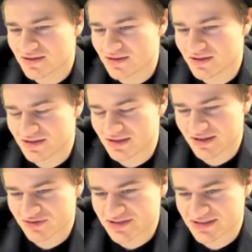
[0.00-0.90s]

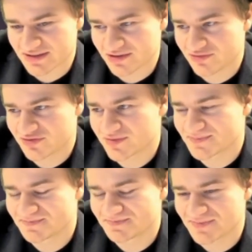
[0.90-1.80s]
Hilariously enough.
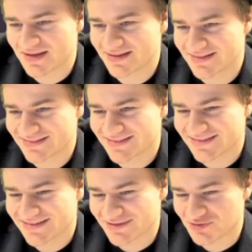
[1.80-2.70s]

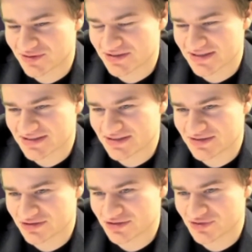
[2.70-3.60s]
Rook takes
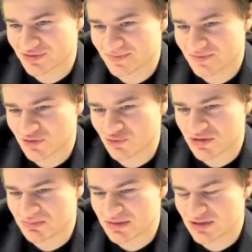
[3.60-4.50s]
e2,
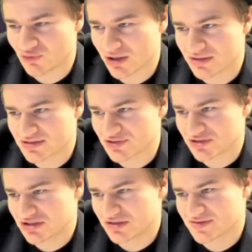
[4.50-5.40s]
queen b1. So he
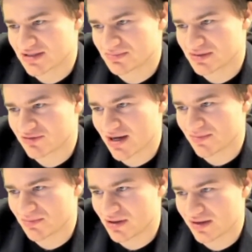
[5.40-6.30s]
should have simply grabbed
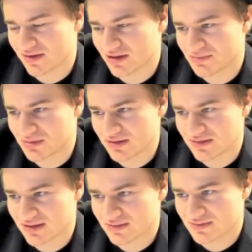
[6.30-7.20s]
the pawn there, but he
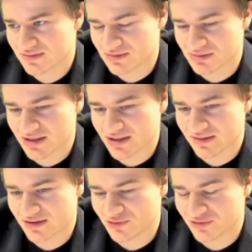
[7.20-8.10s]
didn't. He played
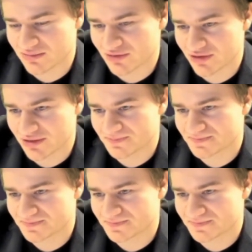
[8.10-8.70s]
queen b1,